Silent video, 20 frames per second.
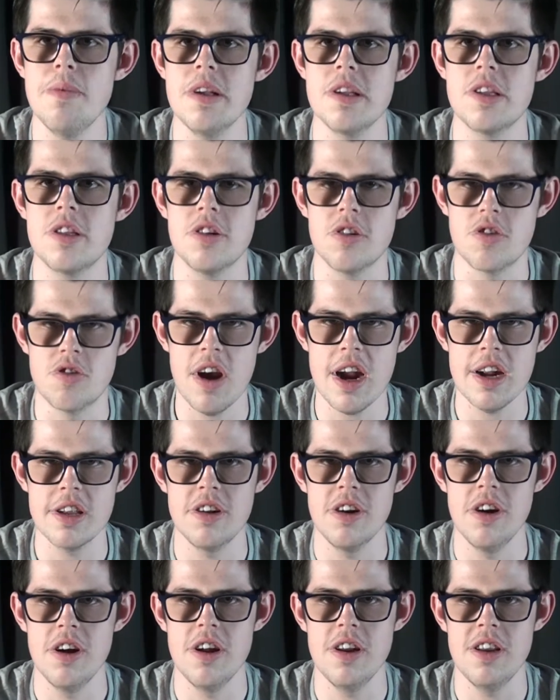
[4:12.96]
is to track
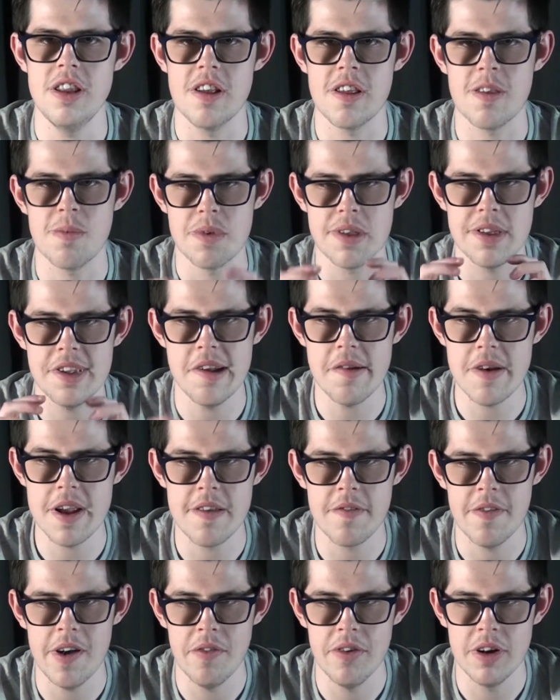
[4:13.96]
down this
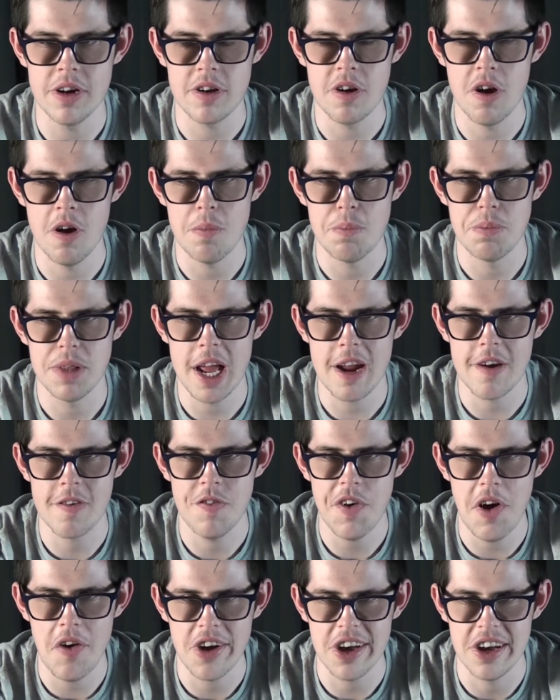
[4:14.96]
mysterious villain called Black
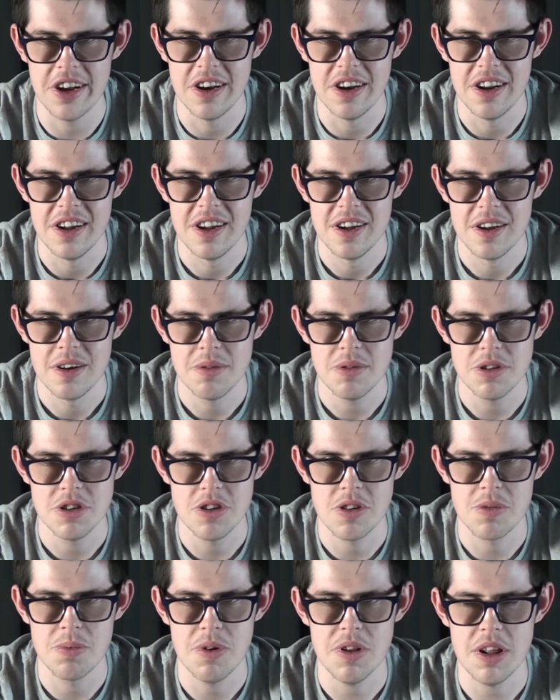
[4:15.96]
Falcon, which
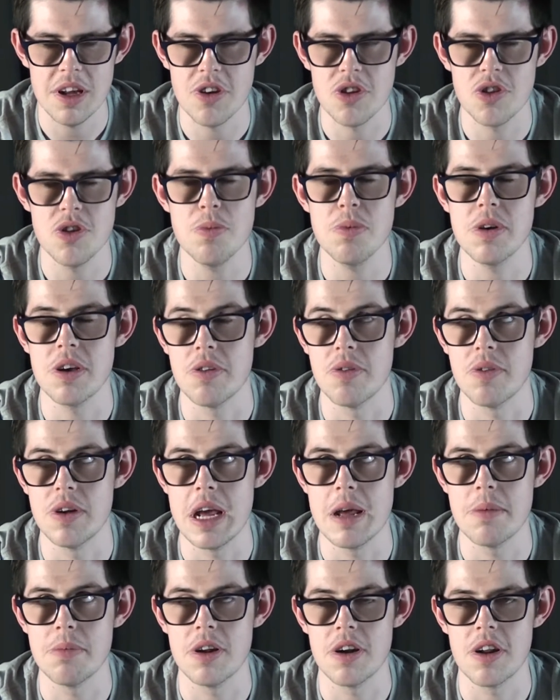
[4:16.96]
is more like a superhero
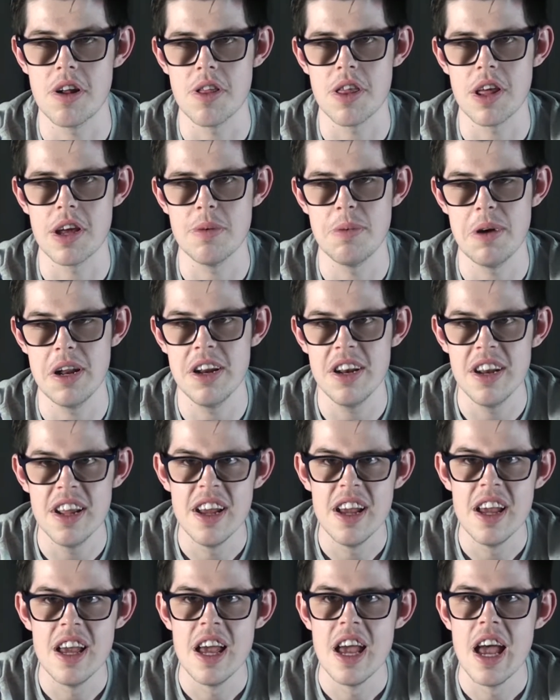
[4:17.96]
name now that I think about it.
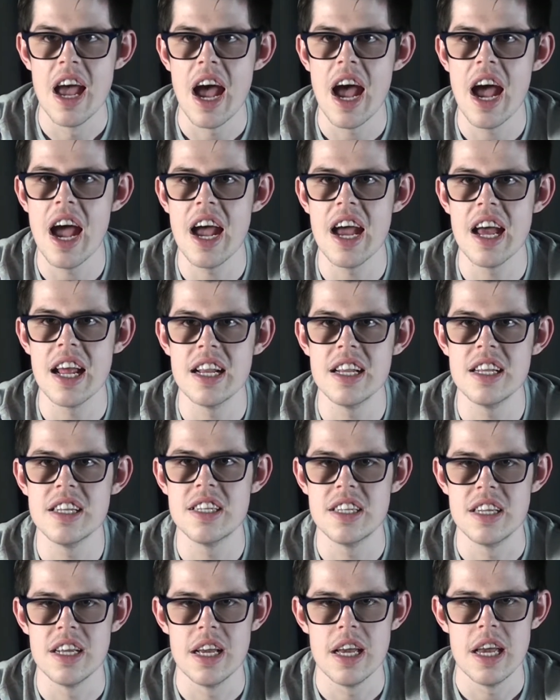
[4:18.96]

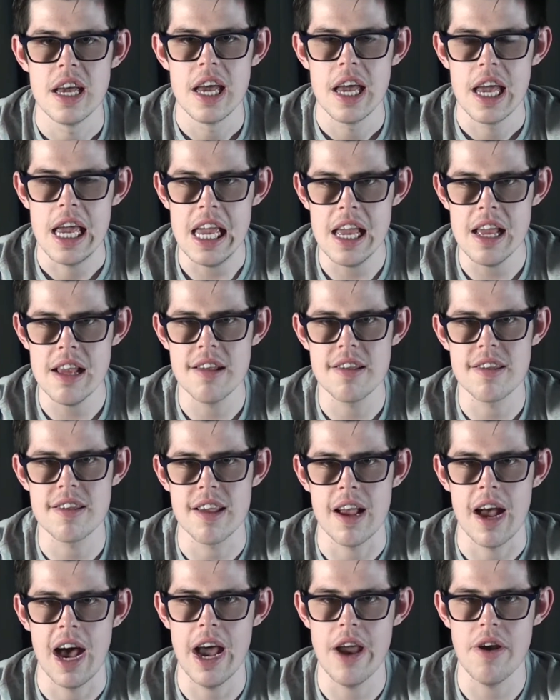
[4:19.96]
And he's
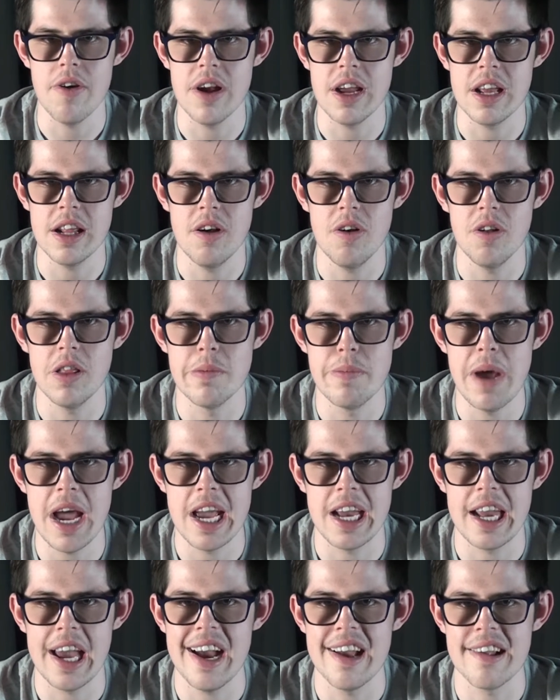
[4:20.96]
hiring all the
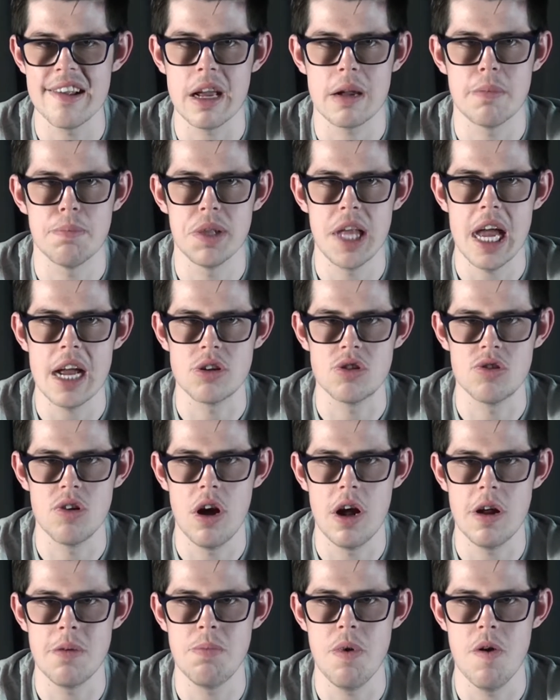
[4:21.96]
bad guys like
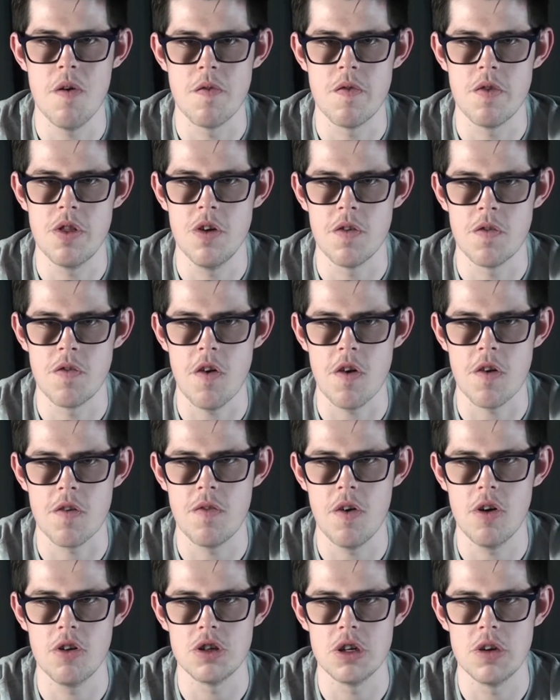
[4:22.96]
Blacktron, both the first
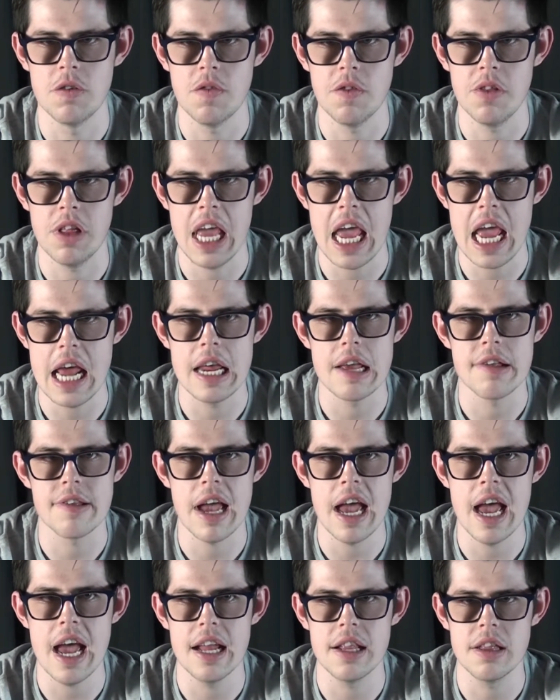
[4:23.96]
version from the 80s
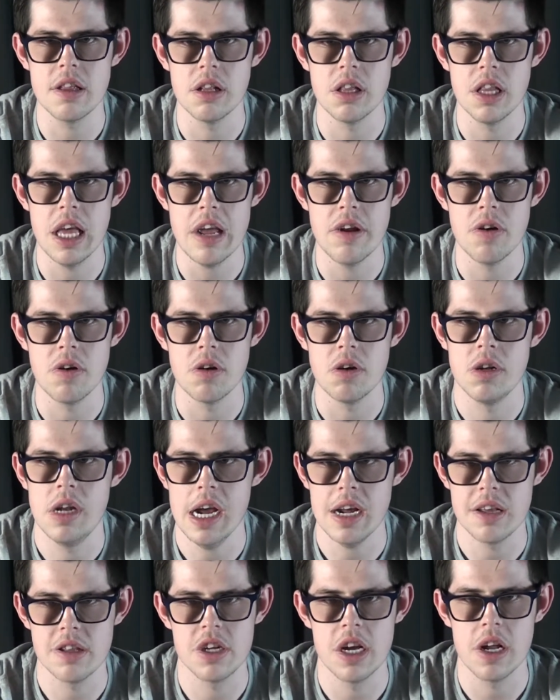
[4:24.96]
and the later
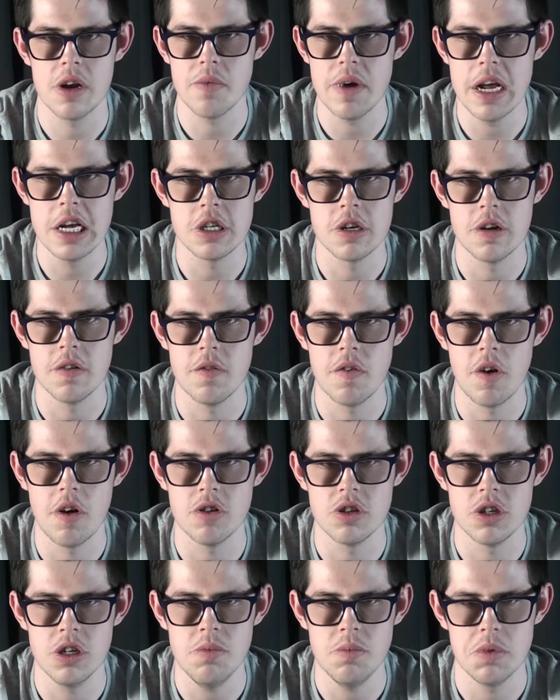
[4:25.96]
Next Generation
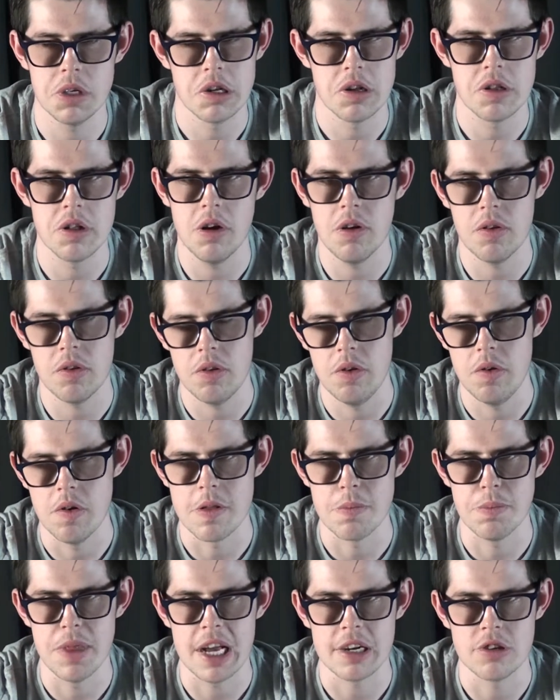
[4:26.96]
version, which is also known
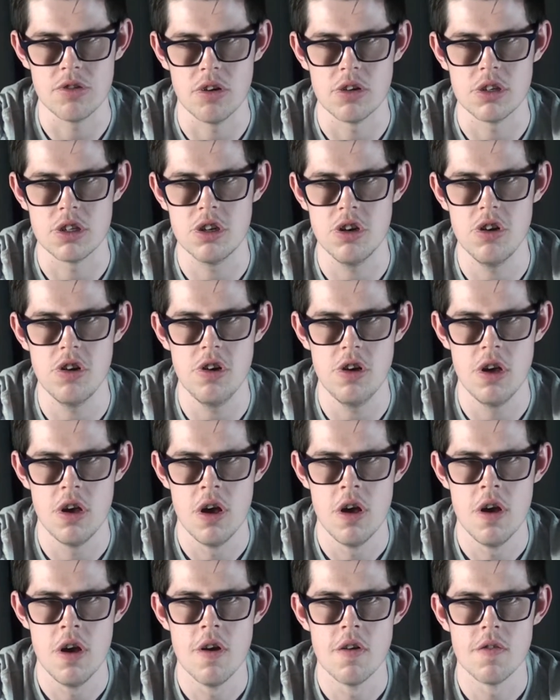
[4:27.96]
as Blacktron 2
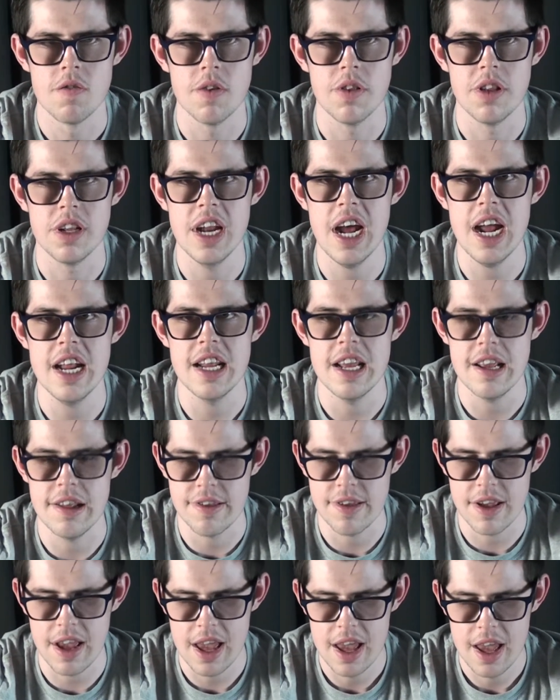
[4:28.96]
from the
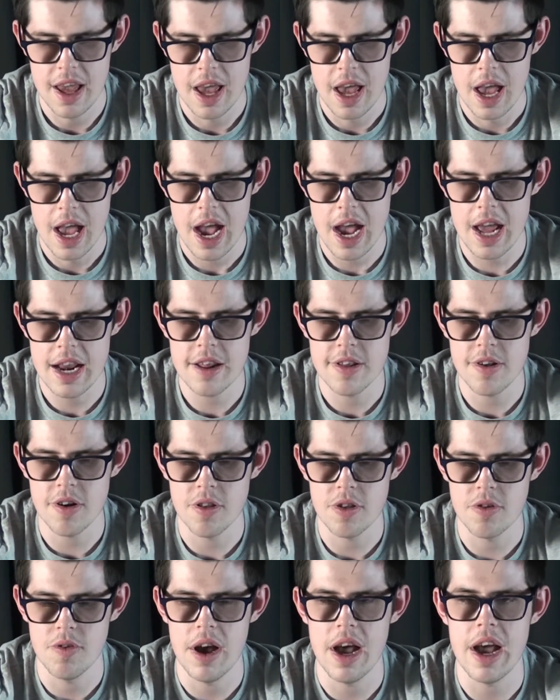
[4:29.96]
90s. And he's
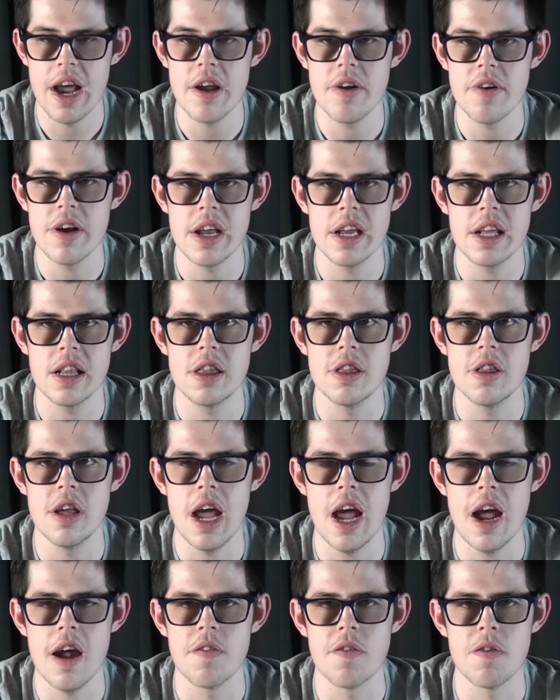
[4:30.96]
also hiring the
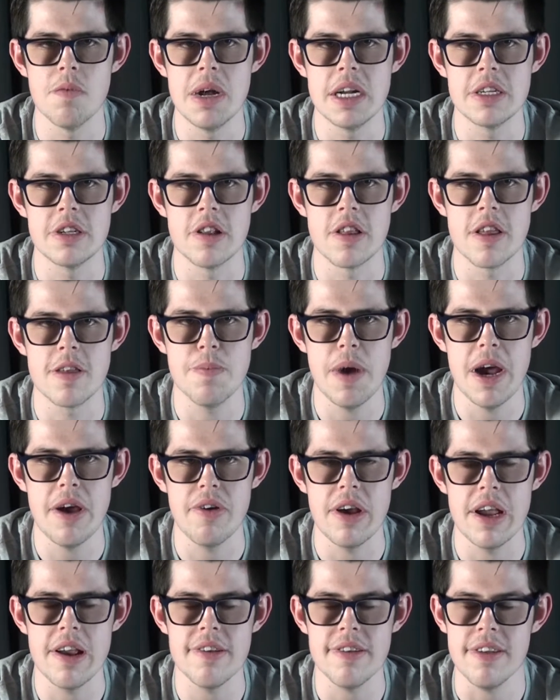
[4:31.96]
aforementioned
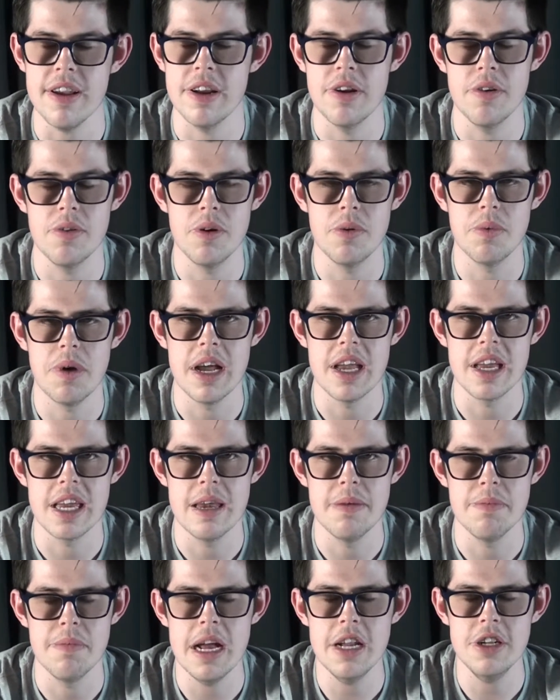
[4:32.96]
Spyrius. I don't know why I
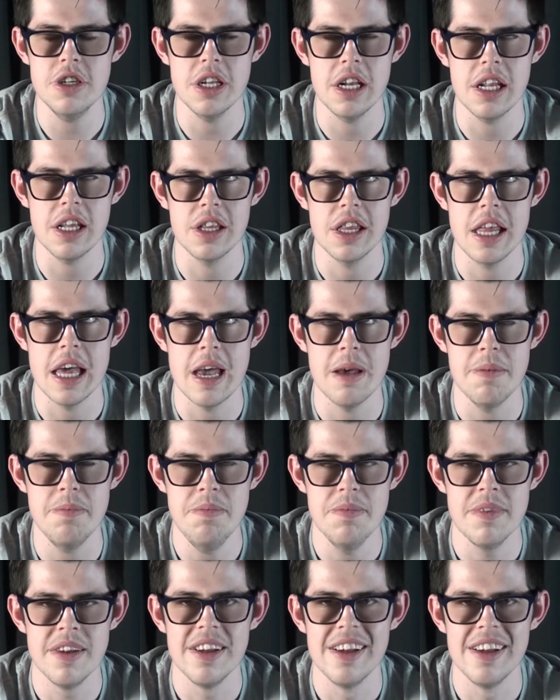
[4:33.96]
keep mentioning them.